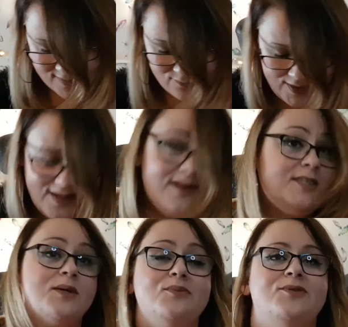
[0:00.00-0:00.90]
a really nice
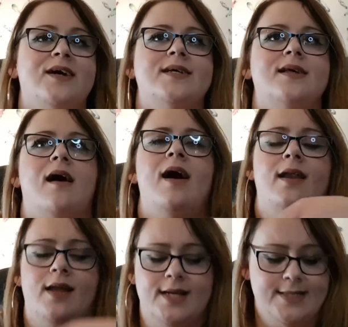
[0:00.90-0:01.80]
jumper dress.
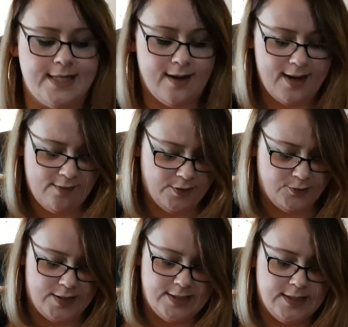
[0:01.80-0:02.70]
Like I said, I live in
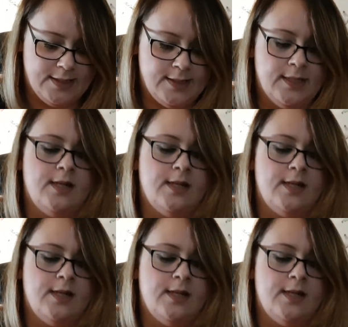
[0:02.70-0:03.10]
dresses